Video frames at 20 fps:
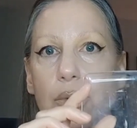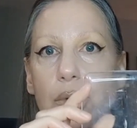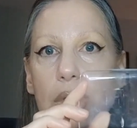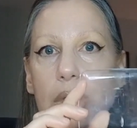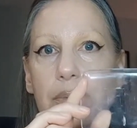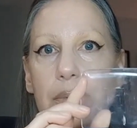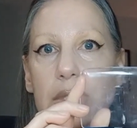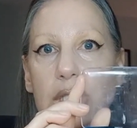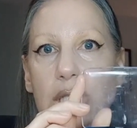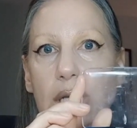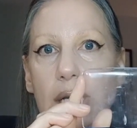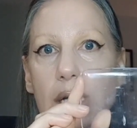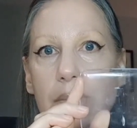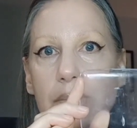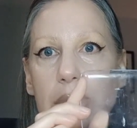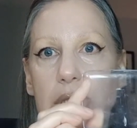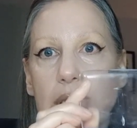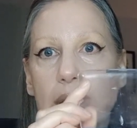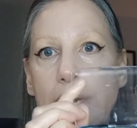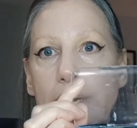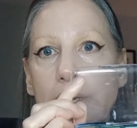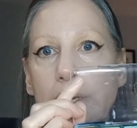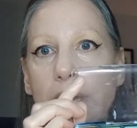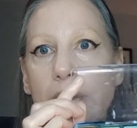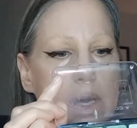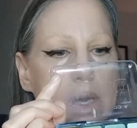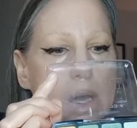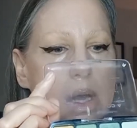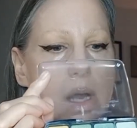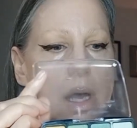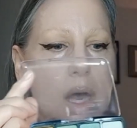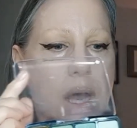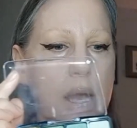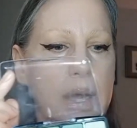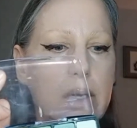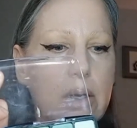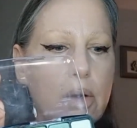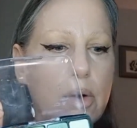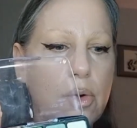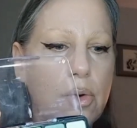is going to be shade number 10.
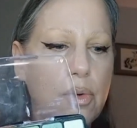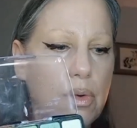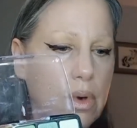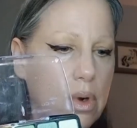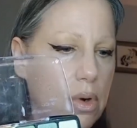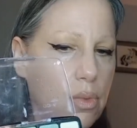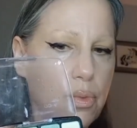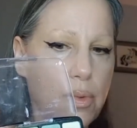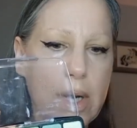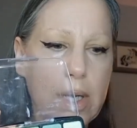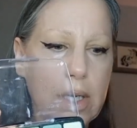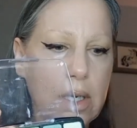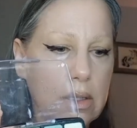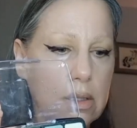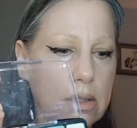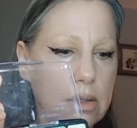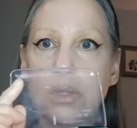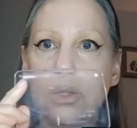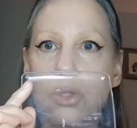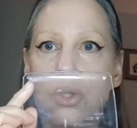I go right